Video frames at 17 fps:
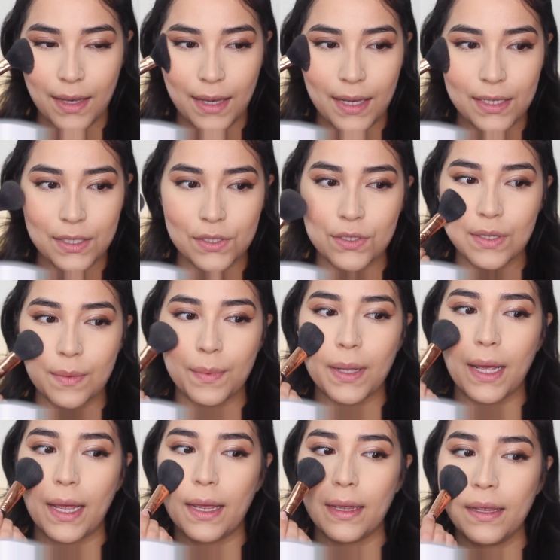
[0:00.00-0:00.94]
and just
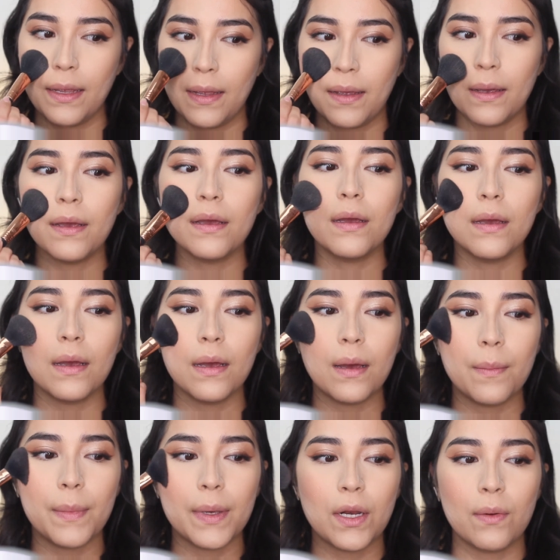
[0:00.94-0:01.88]
apply
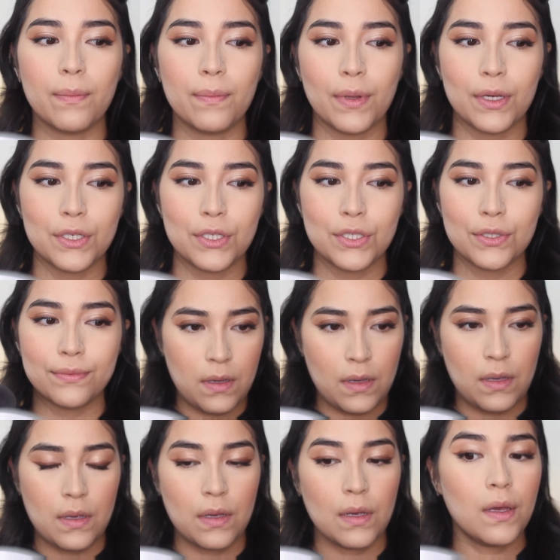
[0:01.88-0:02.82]
a bit of blush.
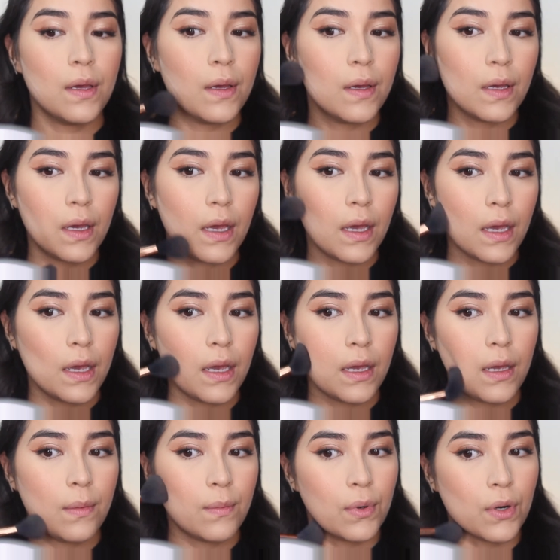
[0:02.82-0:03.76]

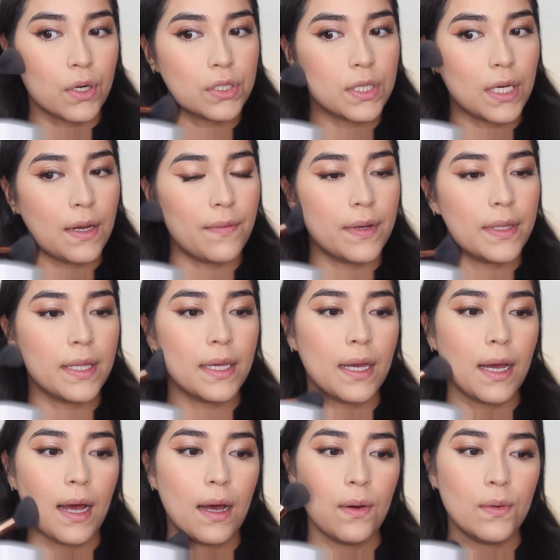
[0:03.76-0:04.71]
And brush everything
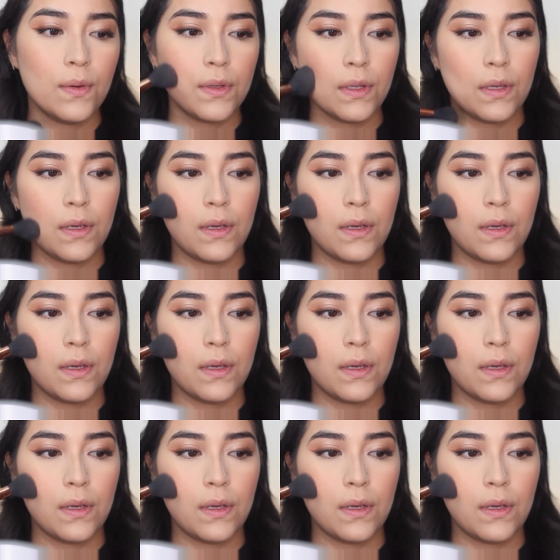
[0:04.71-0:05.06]
out.